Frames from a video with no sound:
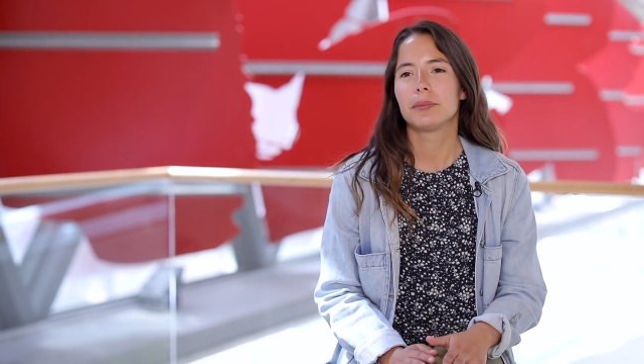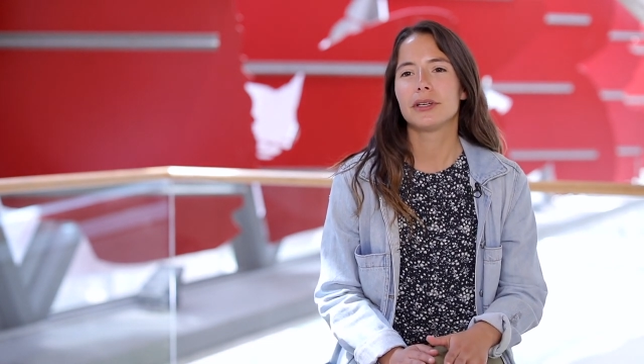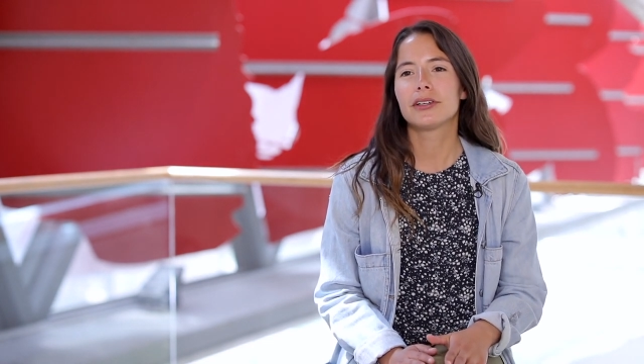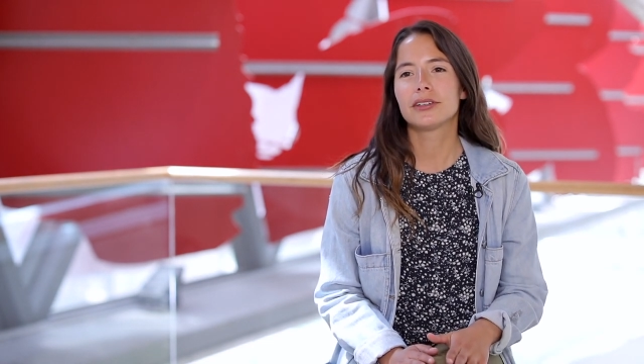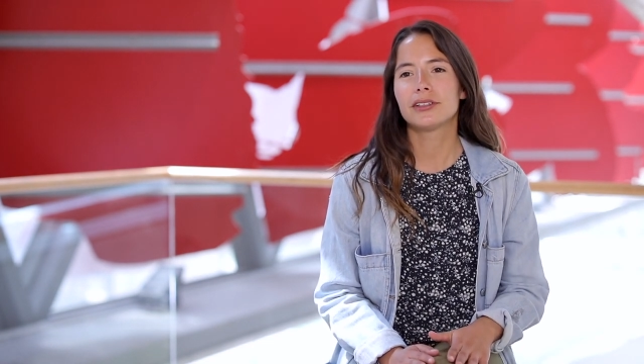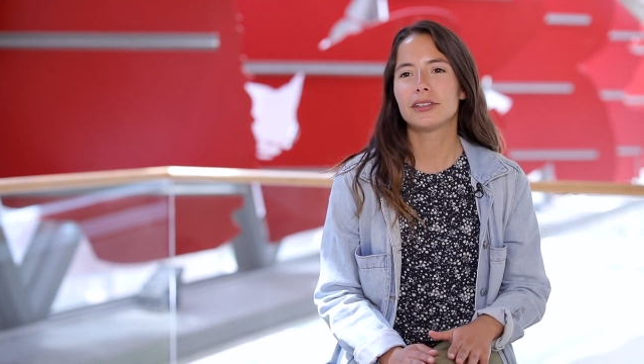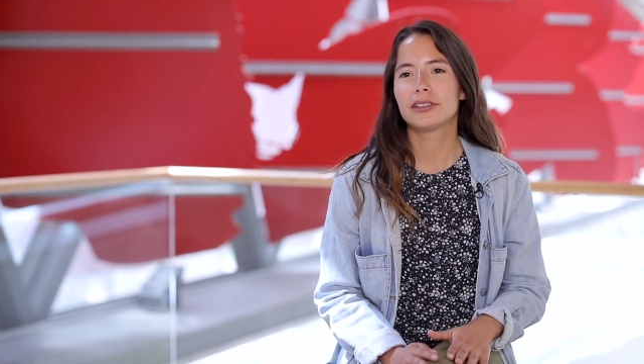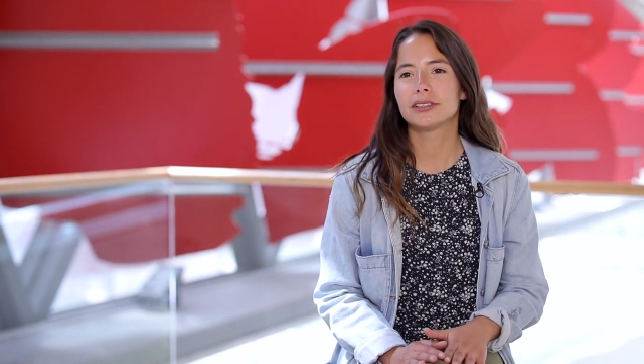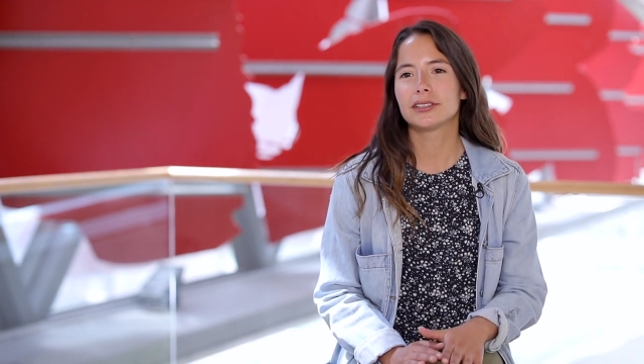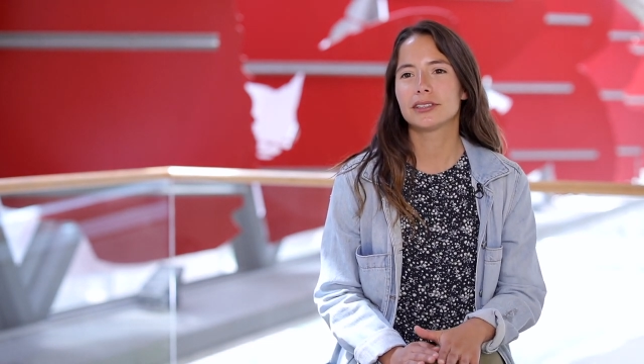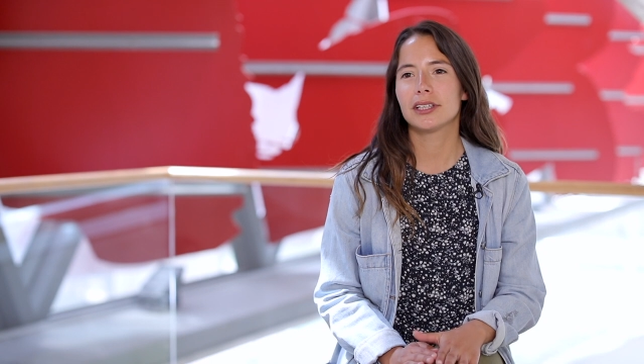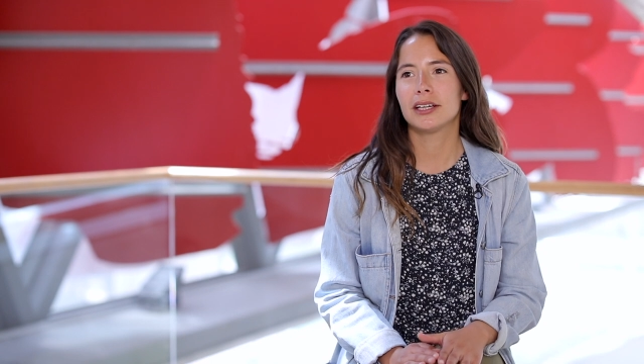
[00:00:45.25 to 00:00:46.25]

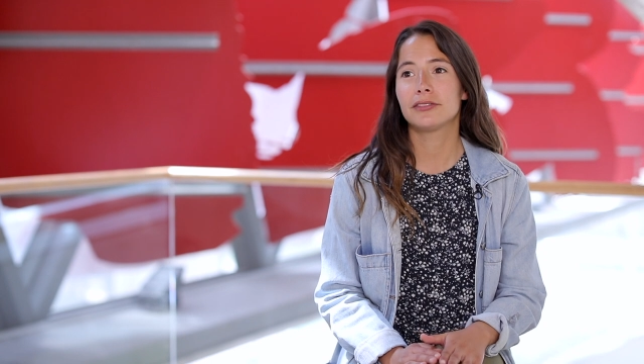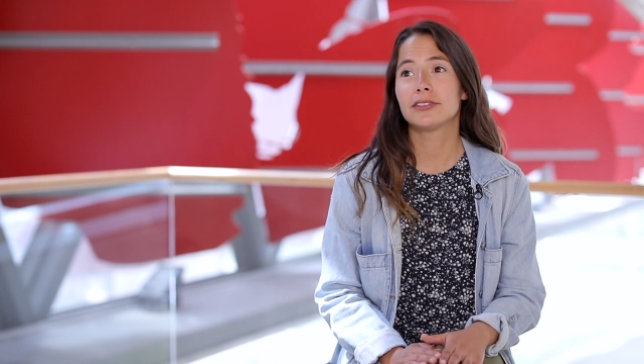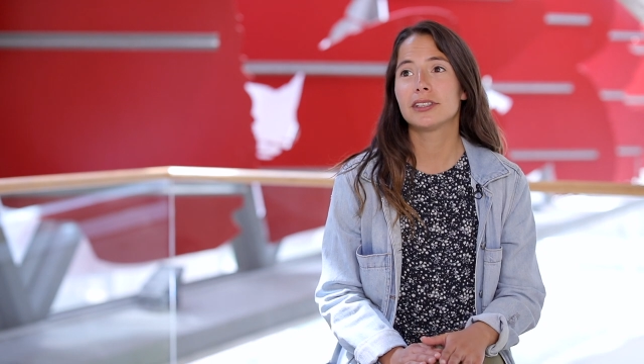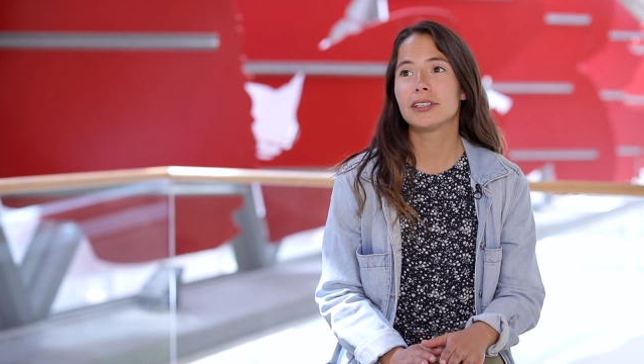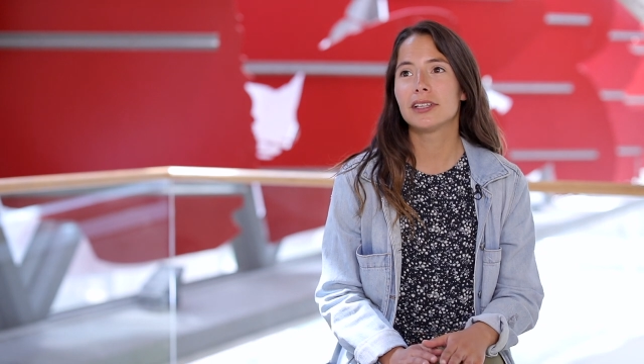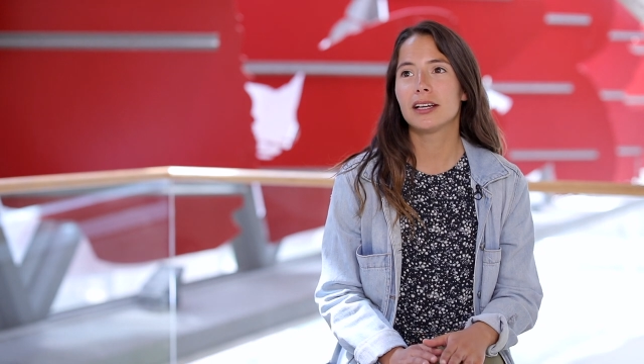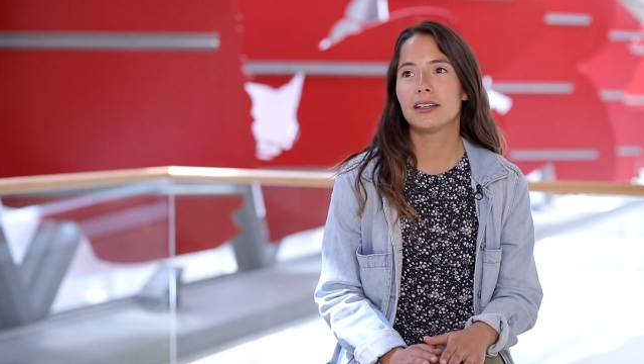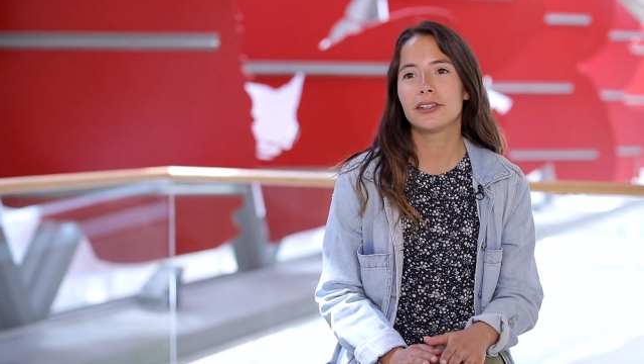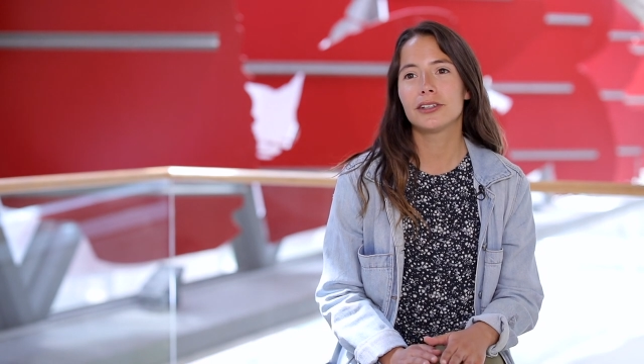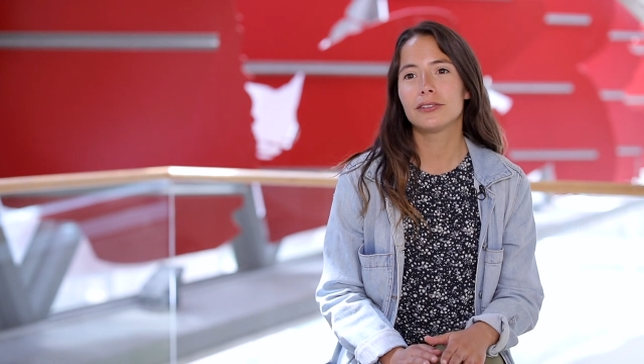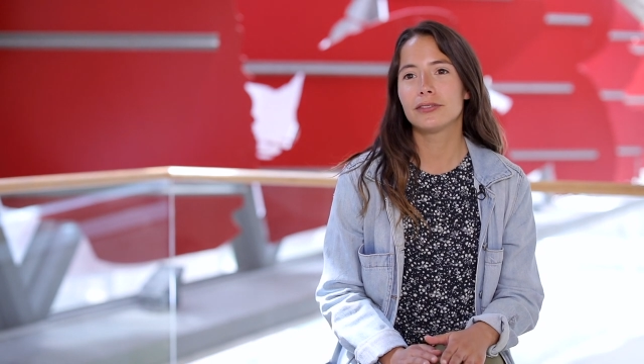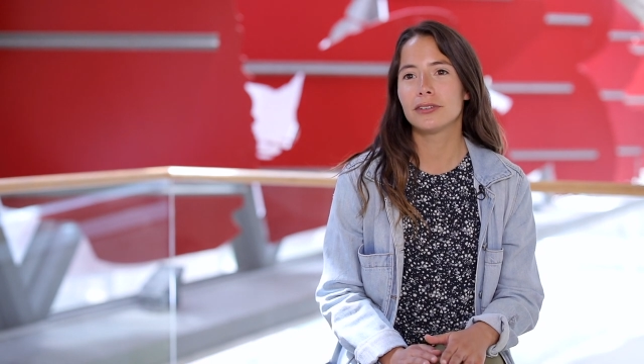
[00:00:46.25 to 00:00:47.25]
because after a
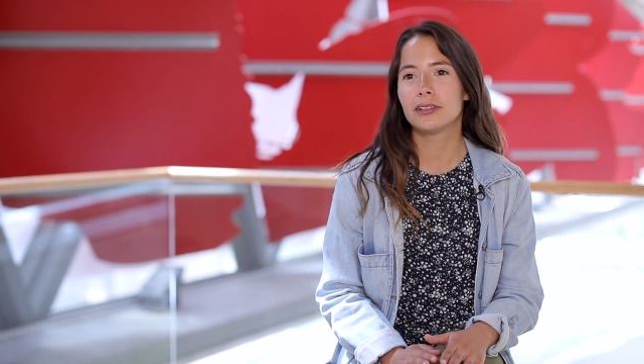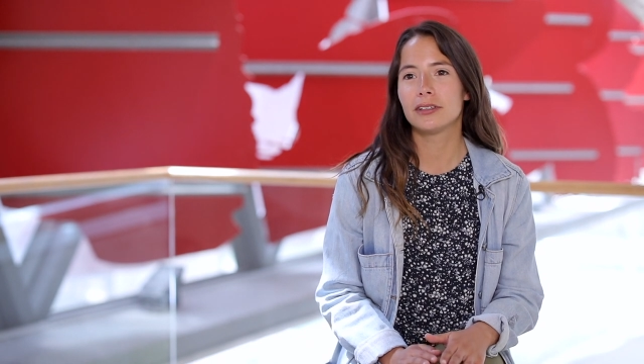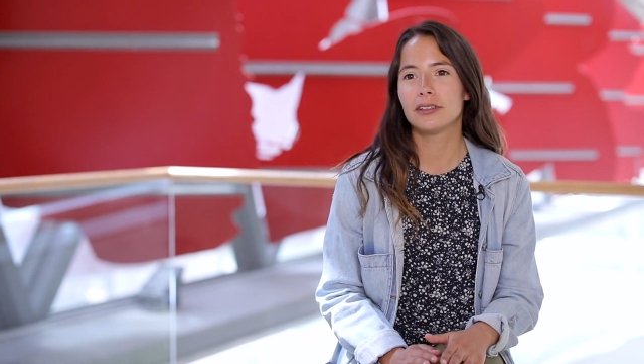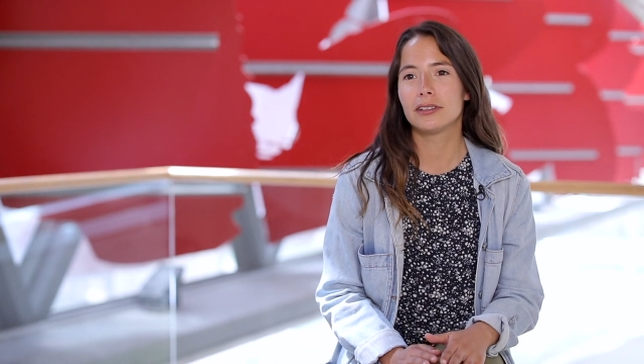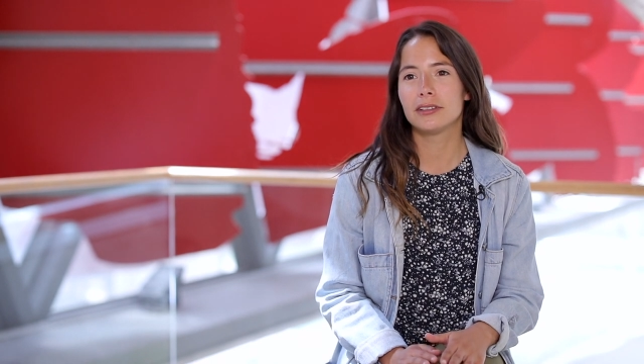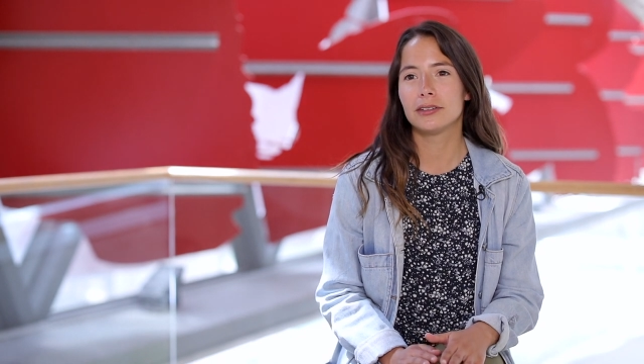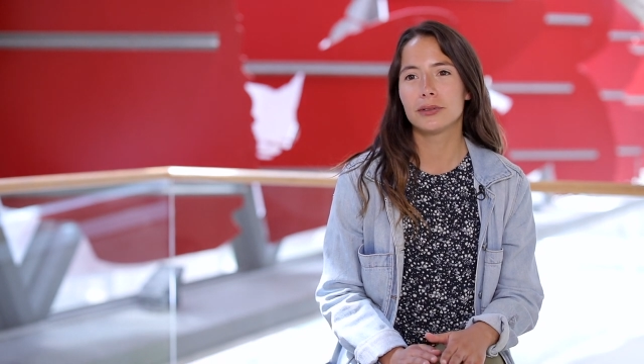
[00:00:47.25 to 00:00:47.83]
lot of